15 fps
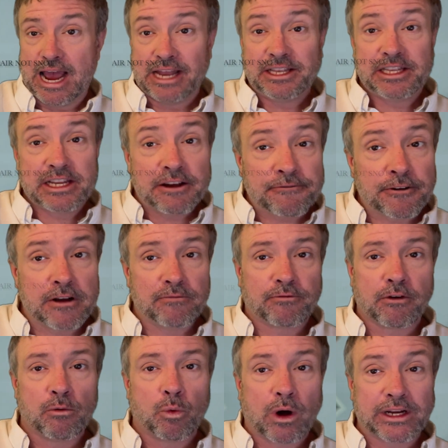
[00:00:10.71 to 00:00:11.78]
and different
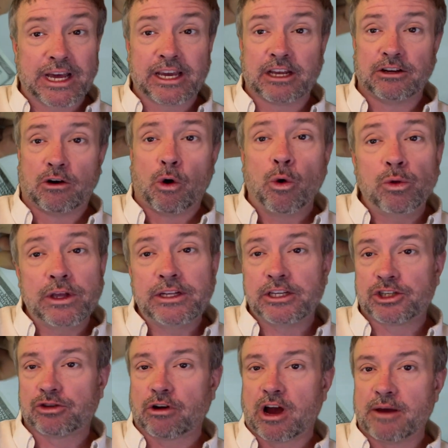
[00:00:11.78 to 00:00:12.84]
for what I can only
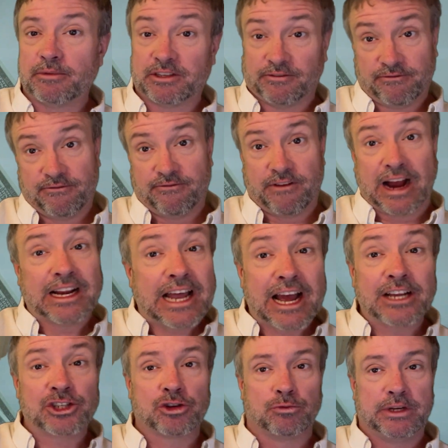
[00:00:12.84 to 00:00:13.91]
describe as
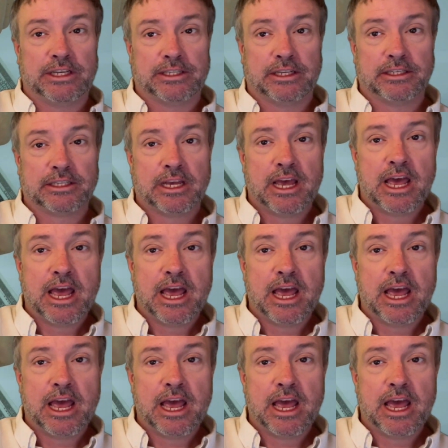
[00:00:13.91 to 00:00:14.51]
financial reasons.